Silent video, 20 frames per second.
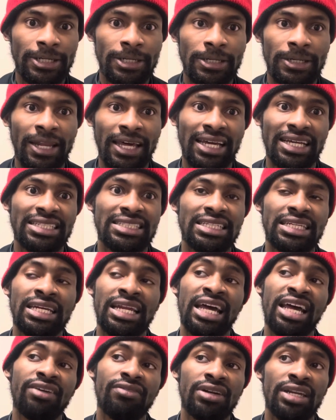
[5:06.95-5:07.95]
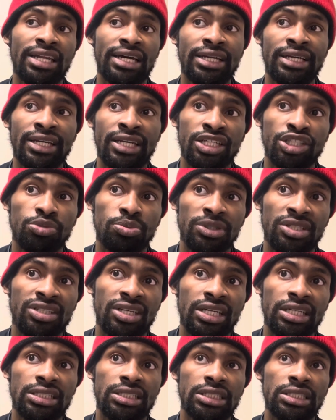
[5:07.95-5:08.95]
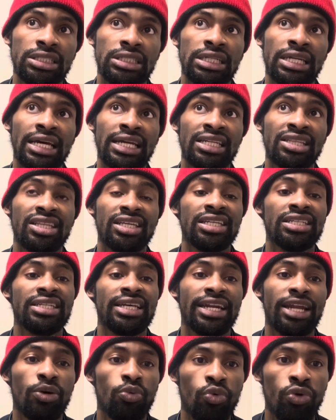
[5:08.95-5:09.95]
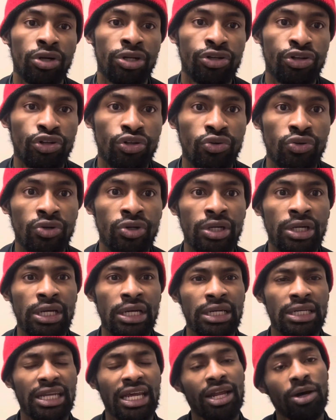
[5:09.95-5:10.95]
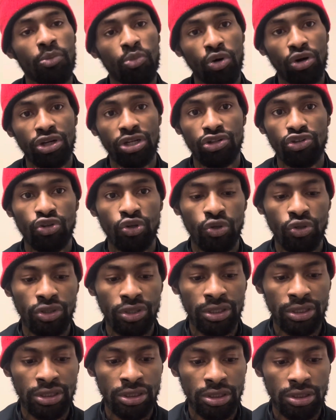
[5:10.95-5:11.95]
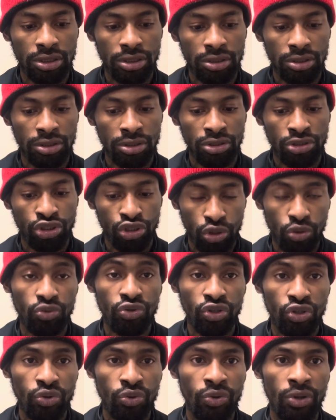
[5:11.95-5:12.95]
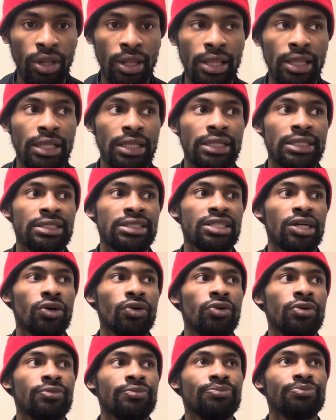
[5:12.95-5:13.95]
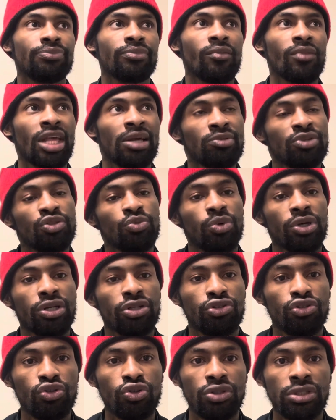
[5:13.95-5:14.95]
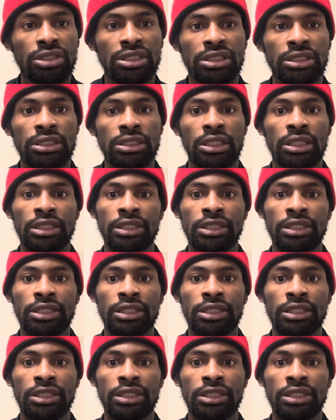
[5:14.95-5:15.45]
Like I said, I have a lot of expectations, a lot of things that I wanna do, that I'm working towards to do. So I'm just working towards it.